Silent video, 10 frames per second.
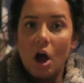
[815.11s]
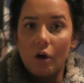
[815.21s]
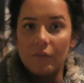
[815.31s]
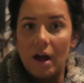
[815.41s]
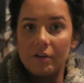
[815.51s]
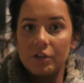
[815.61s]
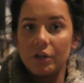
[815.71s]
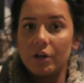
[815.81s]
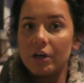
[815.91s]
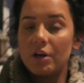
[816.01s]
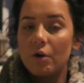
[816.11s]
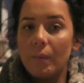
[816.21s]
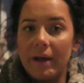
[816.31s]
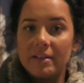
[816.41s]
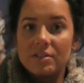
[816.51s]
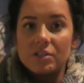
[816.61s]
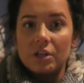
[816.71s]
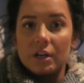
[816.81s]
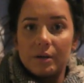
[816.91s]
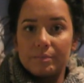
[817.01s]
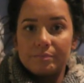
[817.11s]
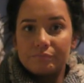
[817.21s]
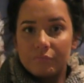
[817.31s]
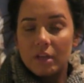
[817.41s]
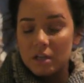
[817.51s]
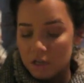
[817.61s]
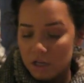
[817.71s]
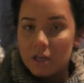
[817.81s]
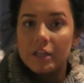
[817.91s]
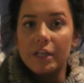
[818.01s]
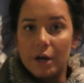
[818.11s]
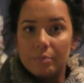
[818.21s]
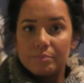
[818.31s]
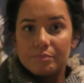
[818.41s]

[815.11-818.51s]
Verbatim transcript: around your waist, or you know,